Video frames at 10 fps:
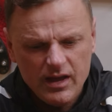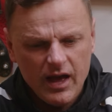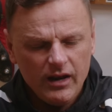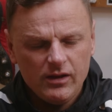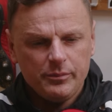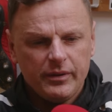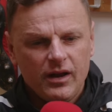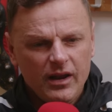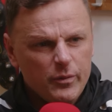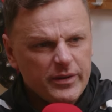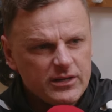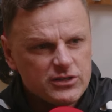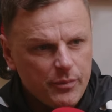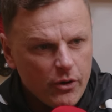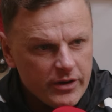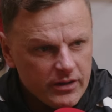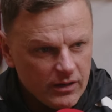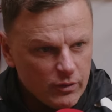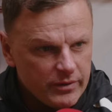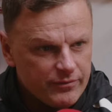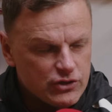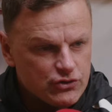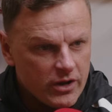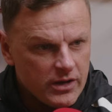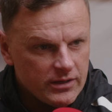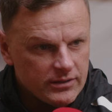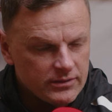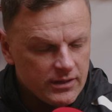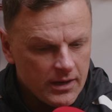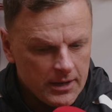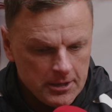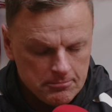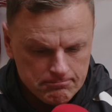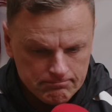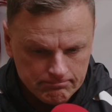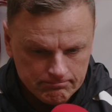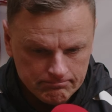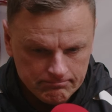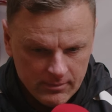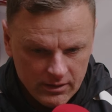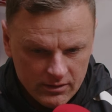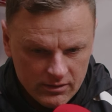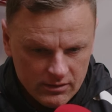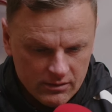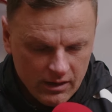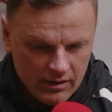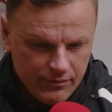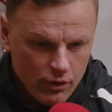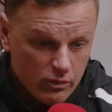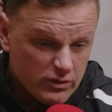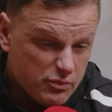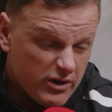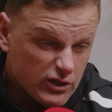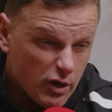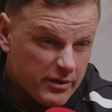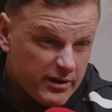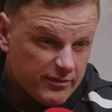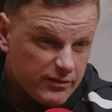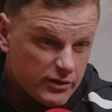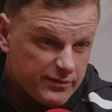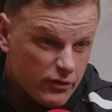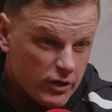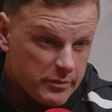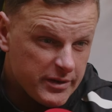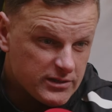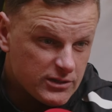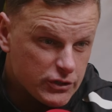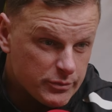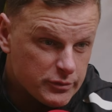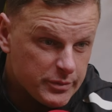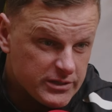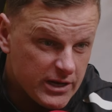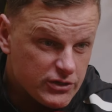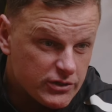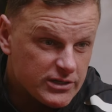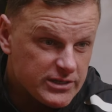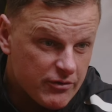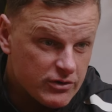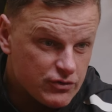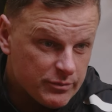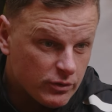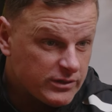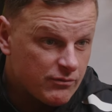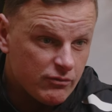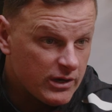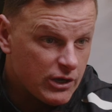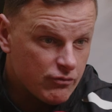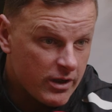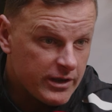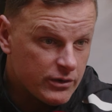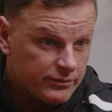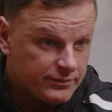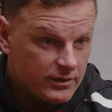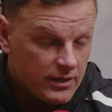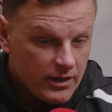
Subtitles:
Yeah, a little bit disappointed, a little bit frustrated. I thought we was pretty dominant in the first 30 minutes in terms of possession and territory, but didn't really create enough.